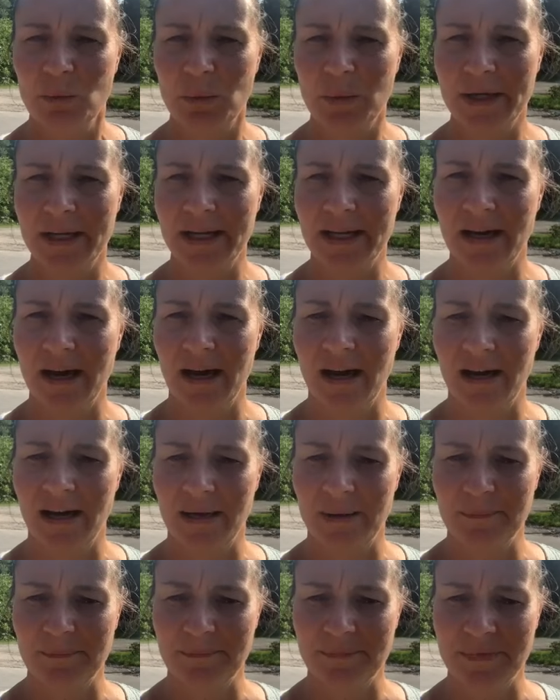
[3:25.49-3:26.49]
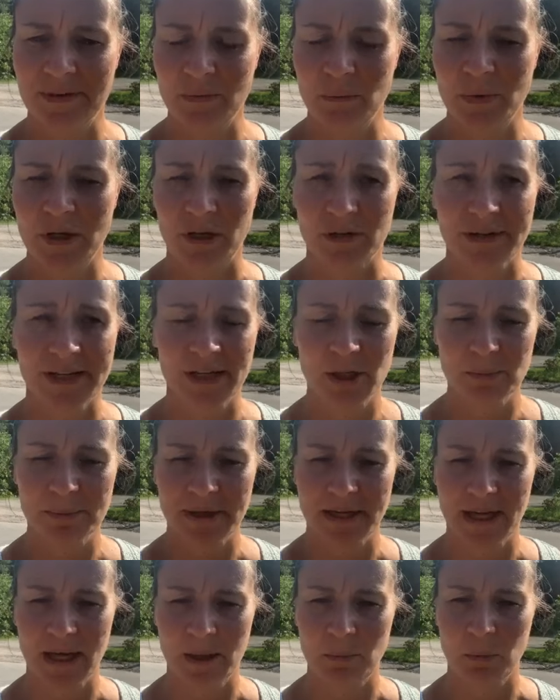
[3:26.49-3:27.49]
We, um, we are here
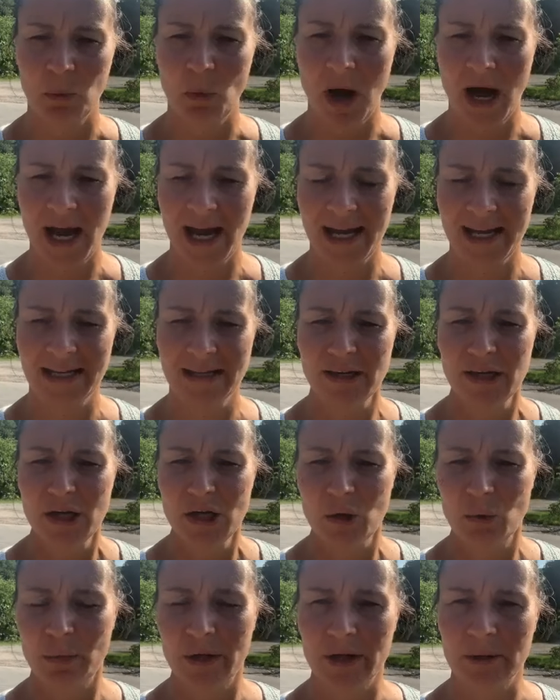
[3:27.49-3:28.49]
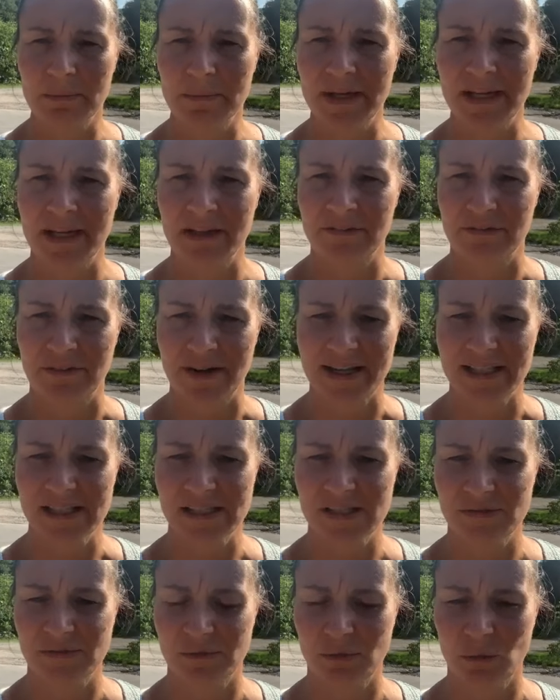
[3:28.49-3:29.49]
picking up wine. We are meeting
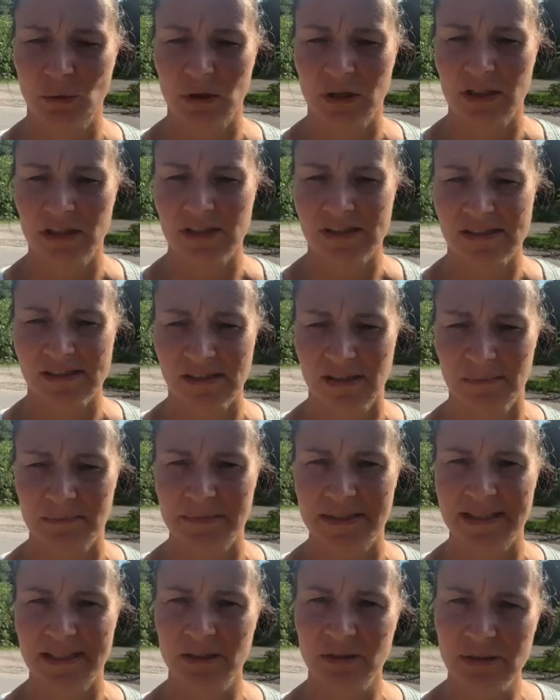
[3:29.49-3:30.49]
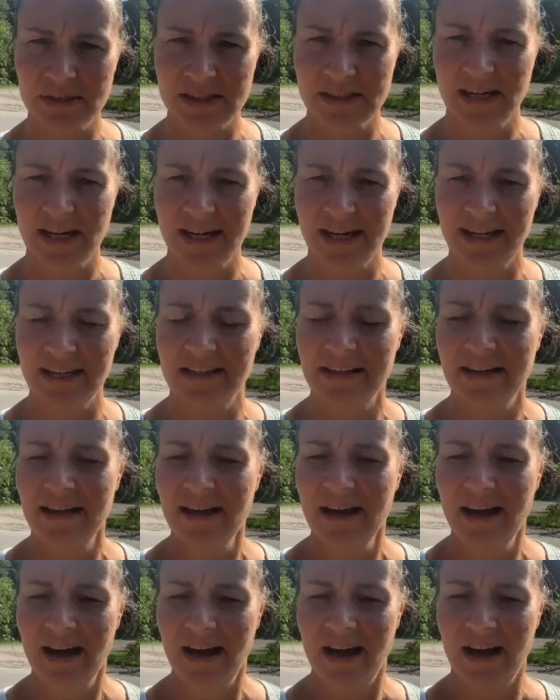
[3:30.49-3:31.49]
friends for some dinner tonight,
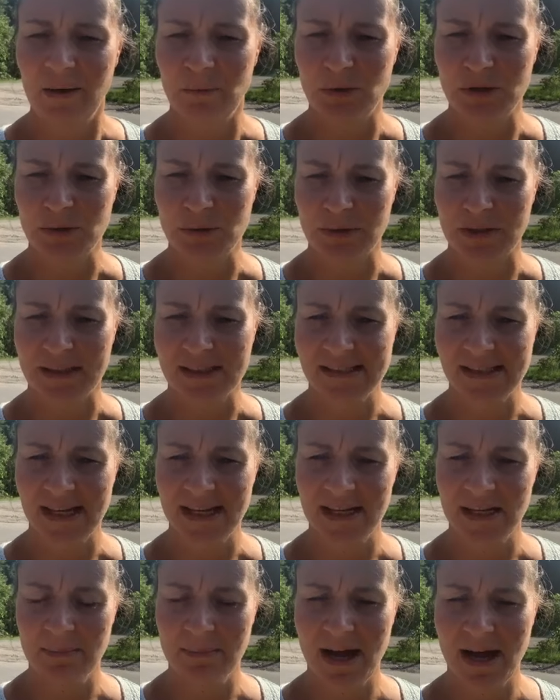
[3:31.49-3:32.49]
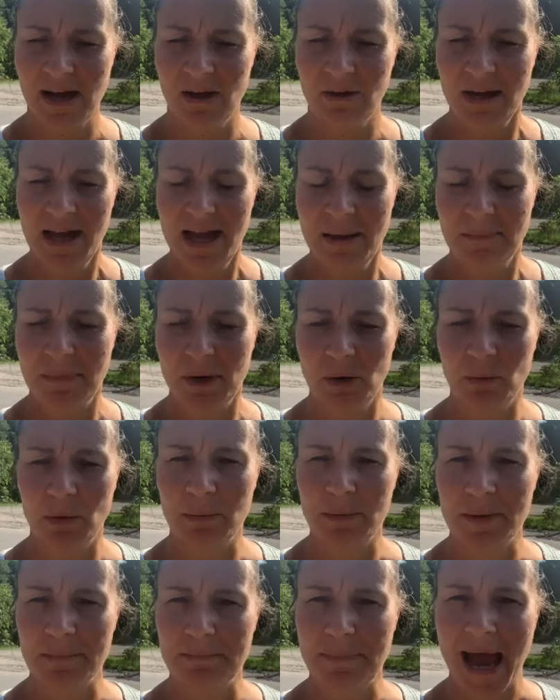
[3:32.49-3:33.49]
um, which we're excited about. But we'll
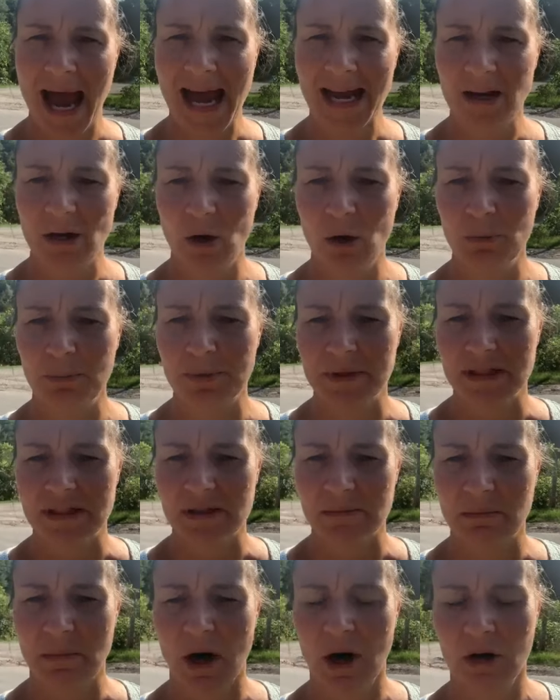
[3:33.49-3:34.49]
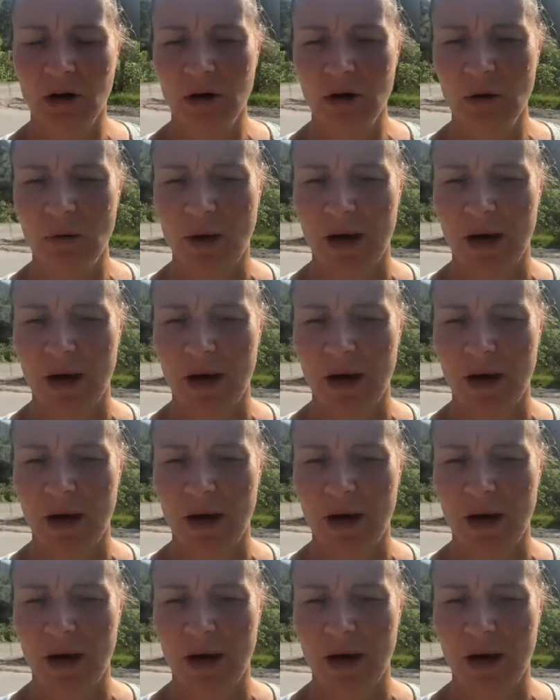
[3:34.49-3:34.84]
be back open tomorrow.